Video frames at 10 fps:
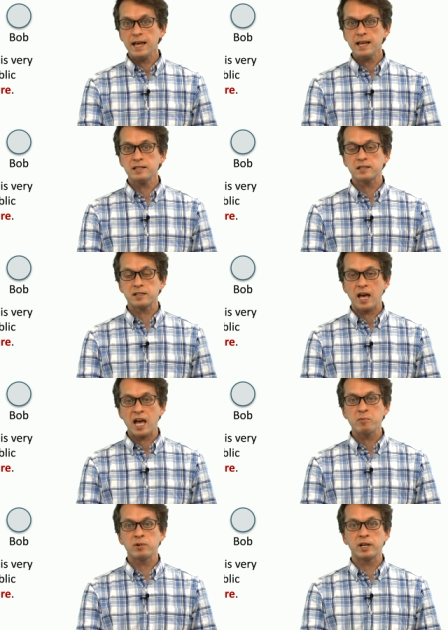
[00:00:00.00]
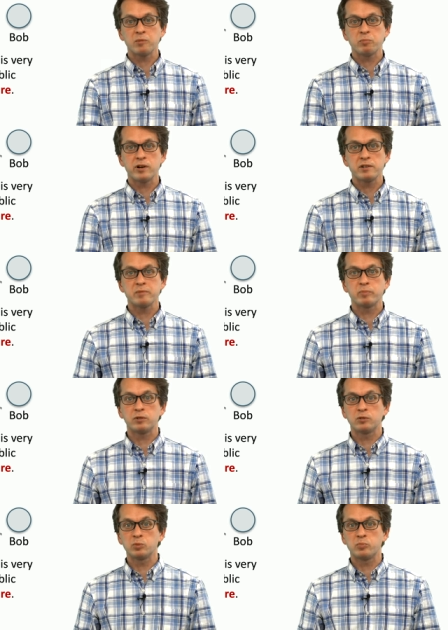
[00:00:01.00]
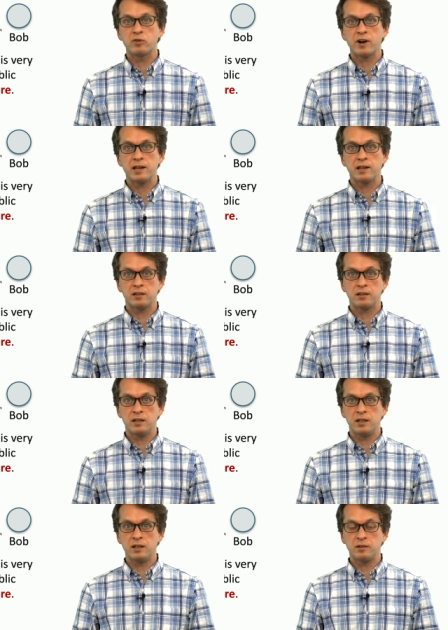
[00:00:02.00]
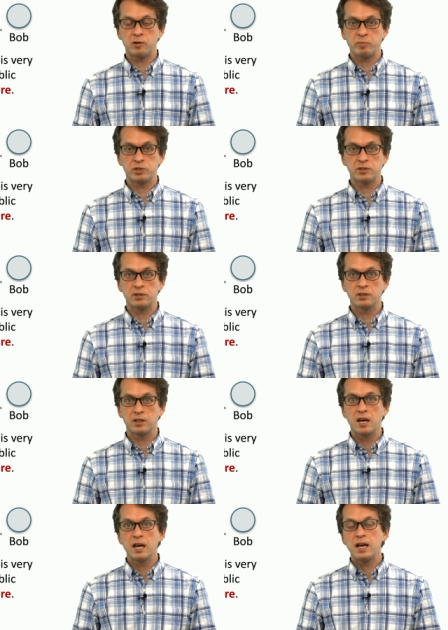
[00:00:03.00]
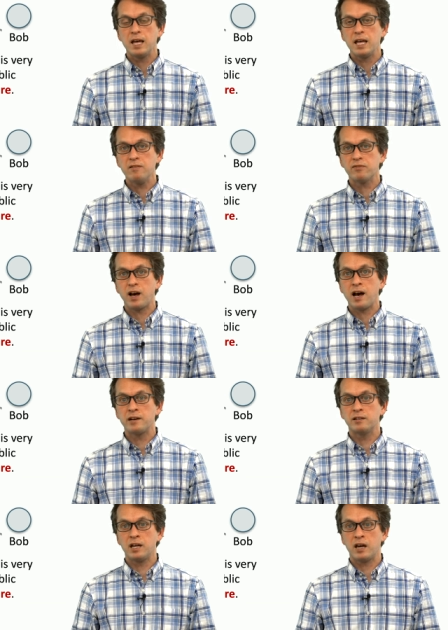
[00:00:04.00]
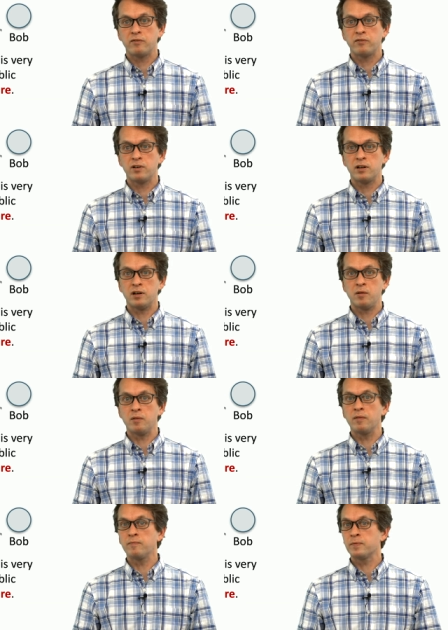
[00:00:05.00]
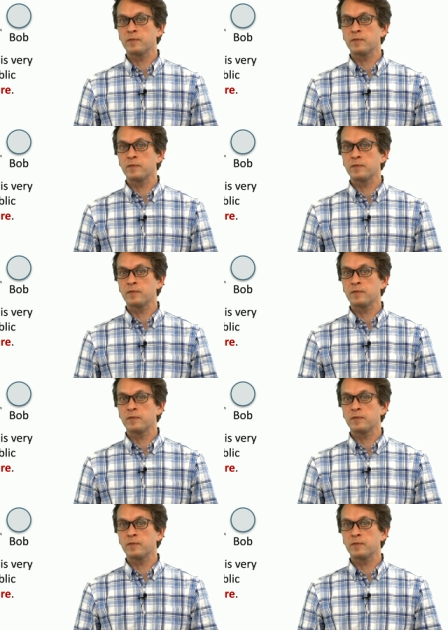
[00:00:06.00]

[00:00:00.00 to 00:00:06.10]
is able in principle to break the encryption if either they have uh,